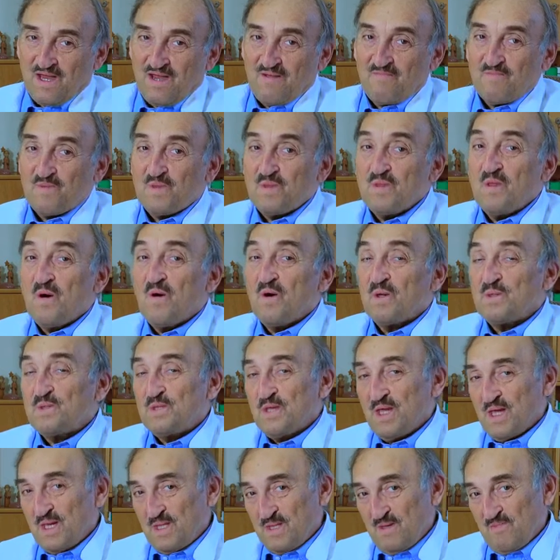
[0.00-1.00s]
I'm not
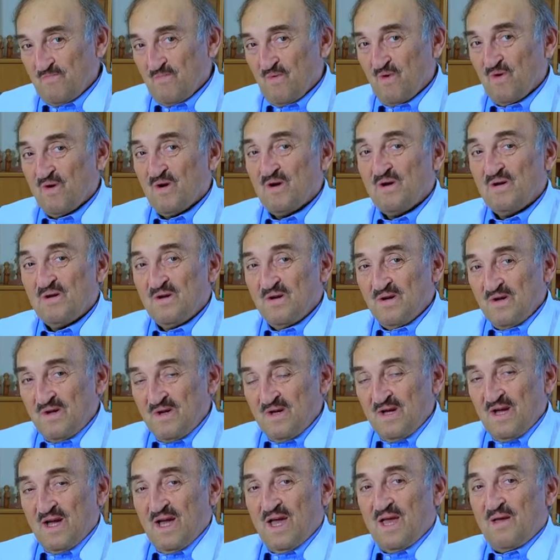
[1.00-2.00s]
anymore
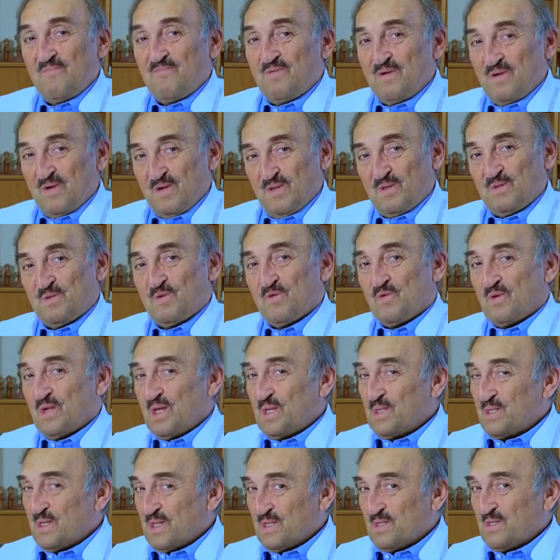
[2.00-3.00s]
able to
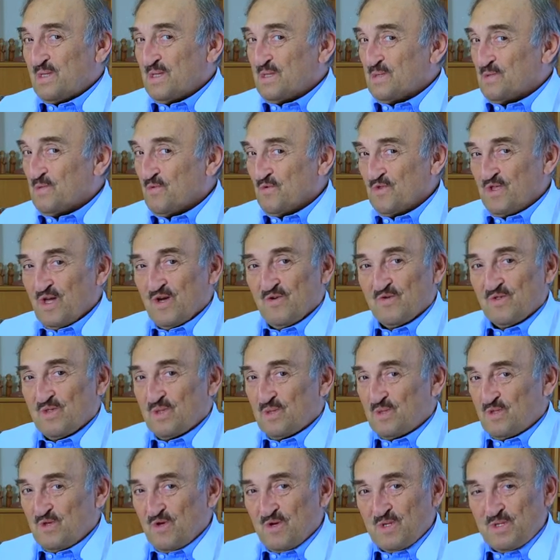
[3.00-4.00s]
read." And in
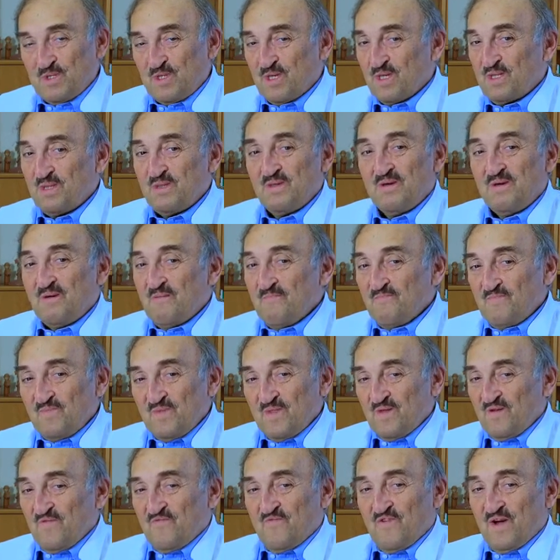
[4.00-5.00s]
2013,
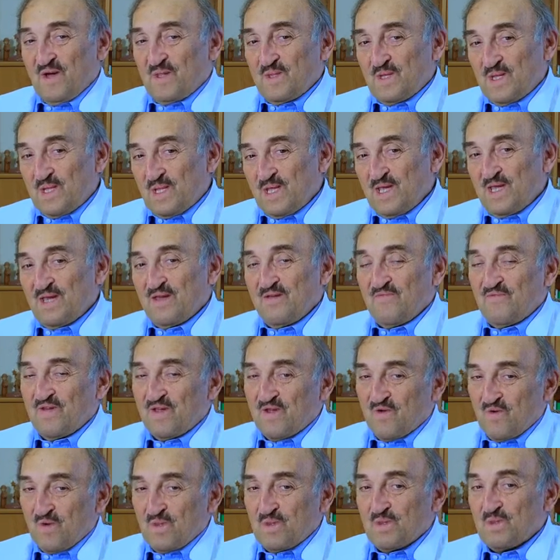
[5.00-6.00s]
finally we
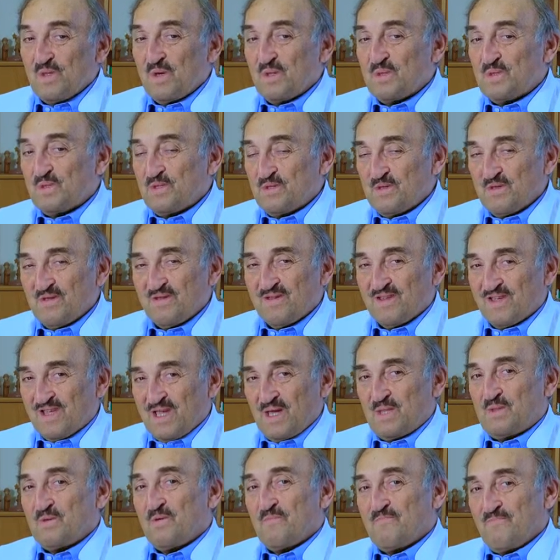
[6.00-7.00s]
could not
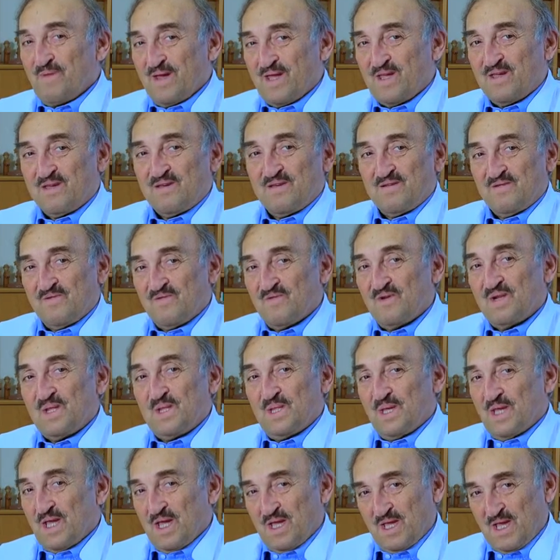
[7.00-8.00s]
get her back
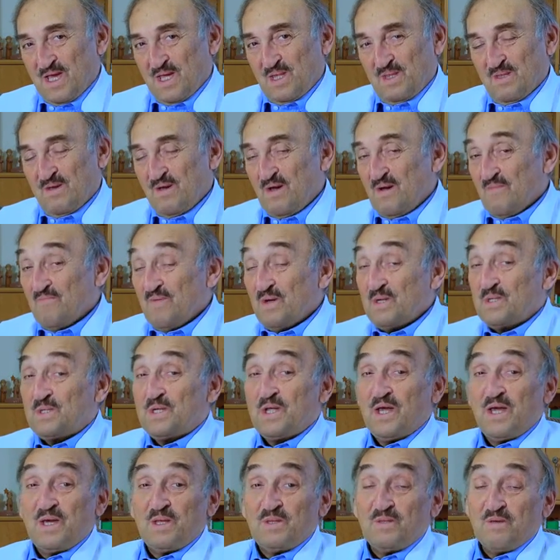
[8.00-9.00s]
reading again. But
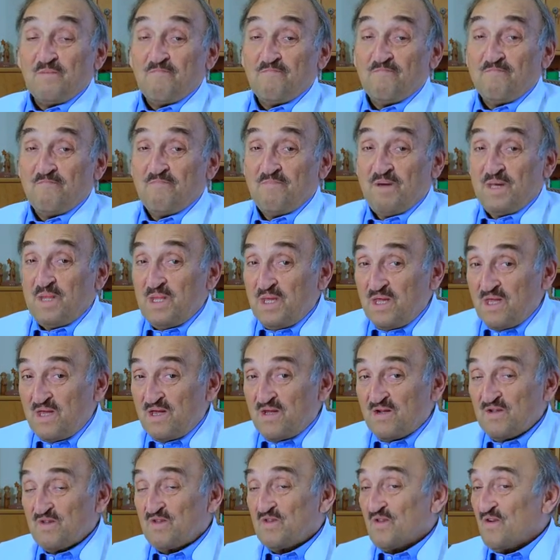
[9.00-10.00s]
she had many
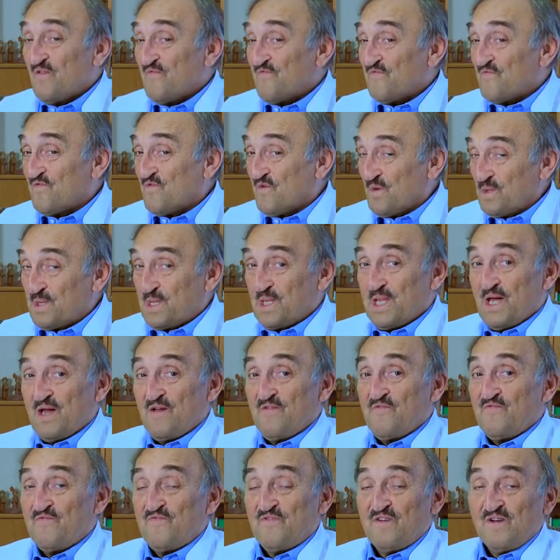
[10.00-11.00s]
years of good
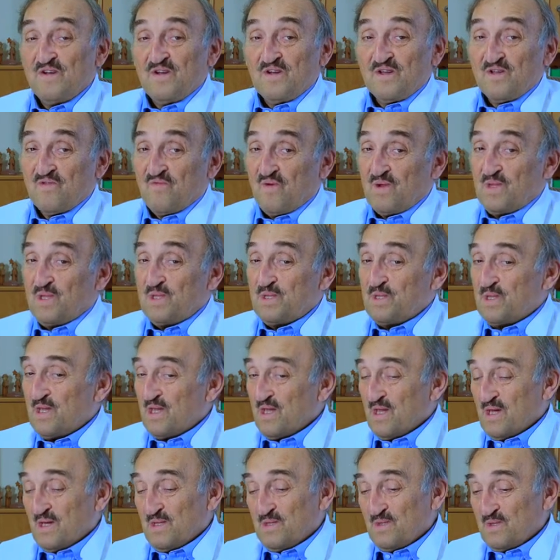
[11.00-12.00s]
life
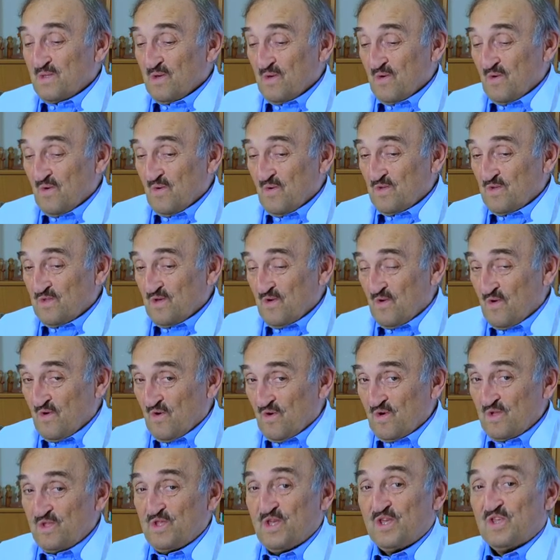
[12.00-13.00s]
quality, and
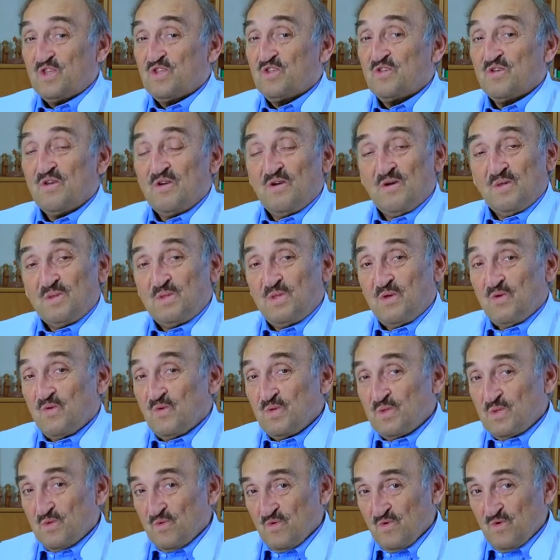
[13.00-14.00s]
all this due
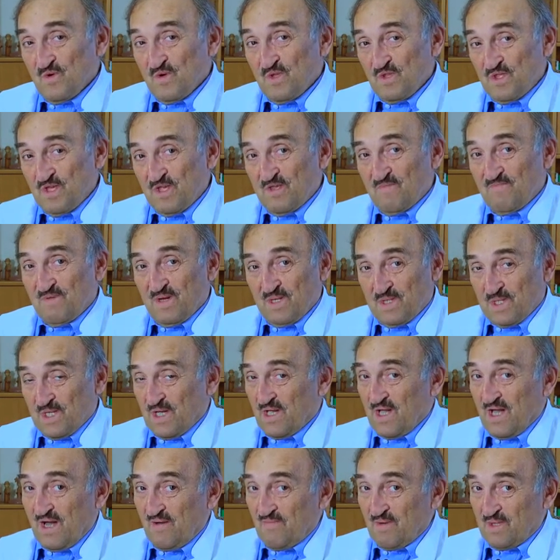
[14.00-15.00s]
to this
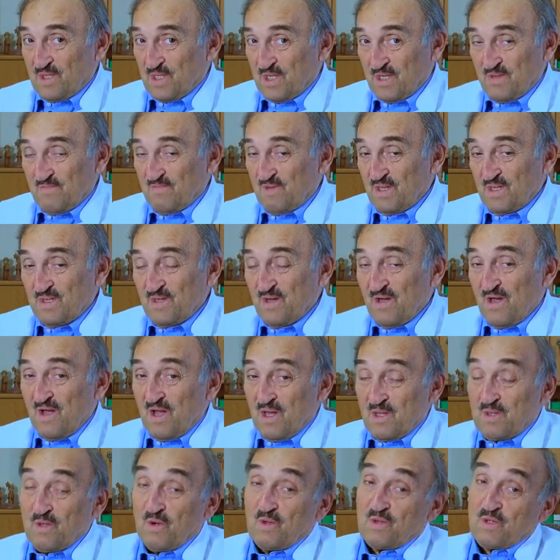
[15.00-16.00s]
Panchakarma treatment.
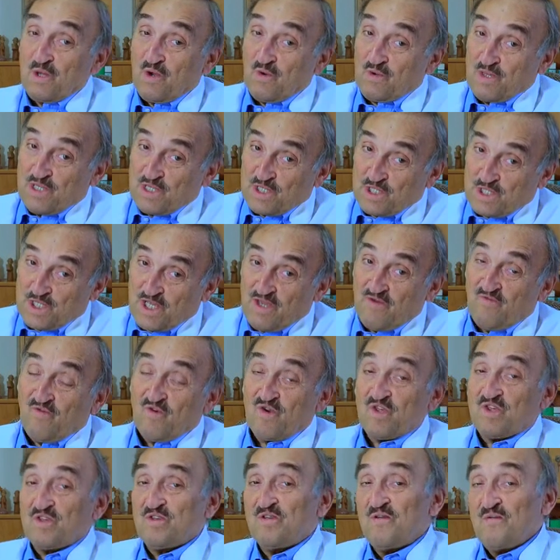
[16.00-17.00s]
And not only she
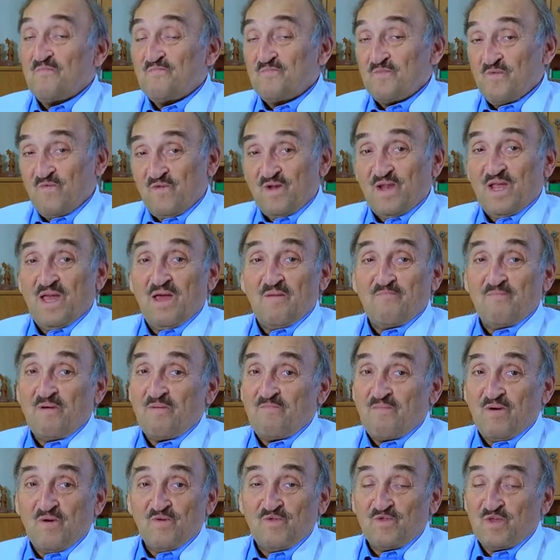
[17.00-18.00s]
was very happy
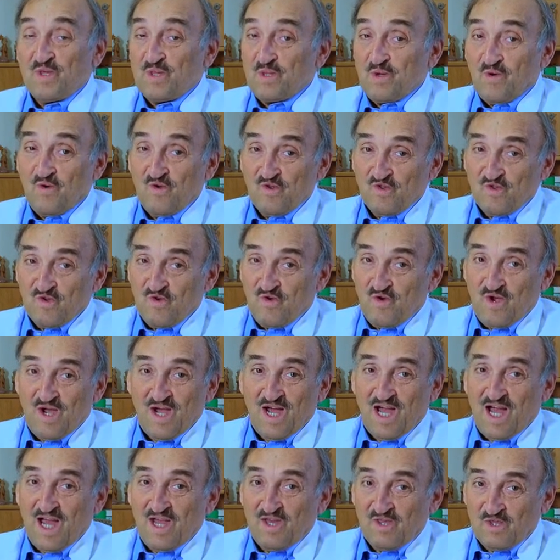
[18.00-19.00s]
about it, also
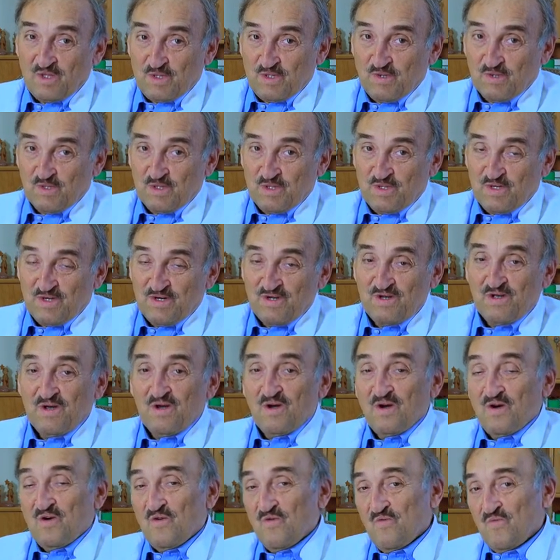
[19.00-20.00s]
her eyes doctor
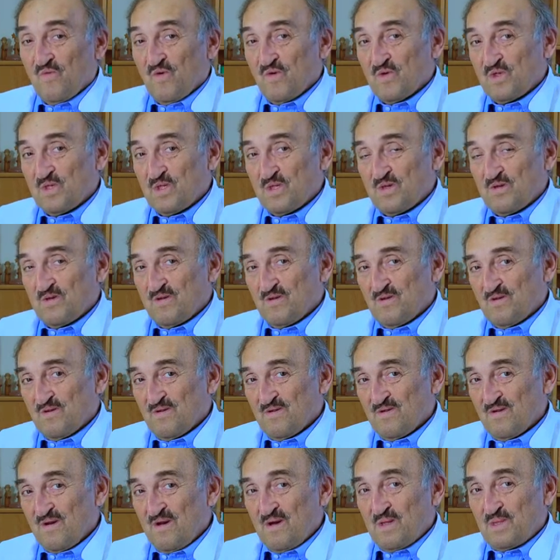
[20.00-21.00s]
who was
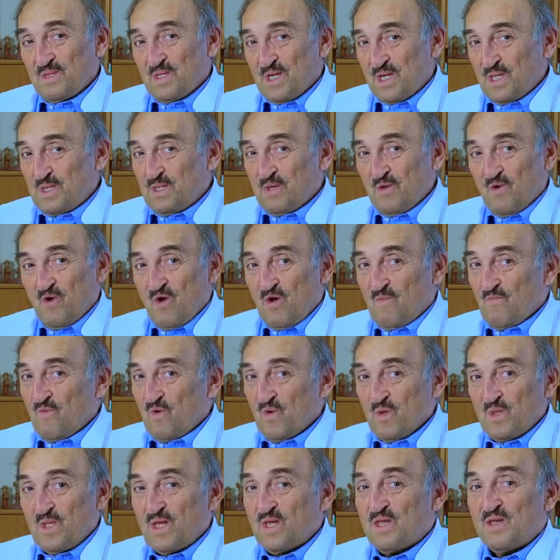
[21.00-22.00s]
treating her in
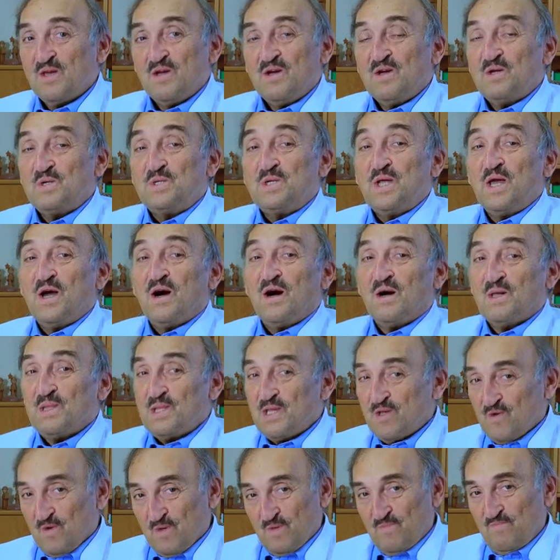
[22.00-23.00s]
Munich, she
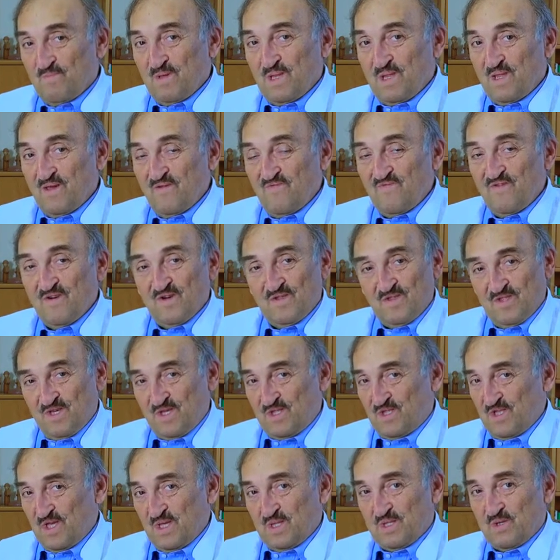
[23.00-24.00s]
hardly could believe
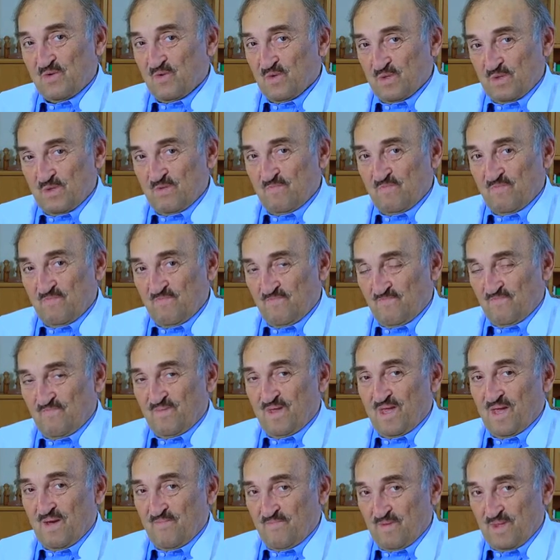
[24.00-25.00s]
that that could
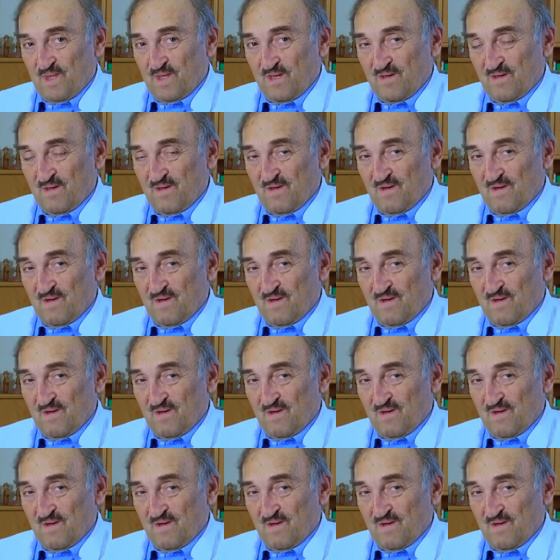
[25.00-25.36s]
be happening.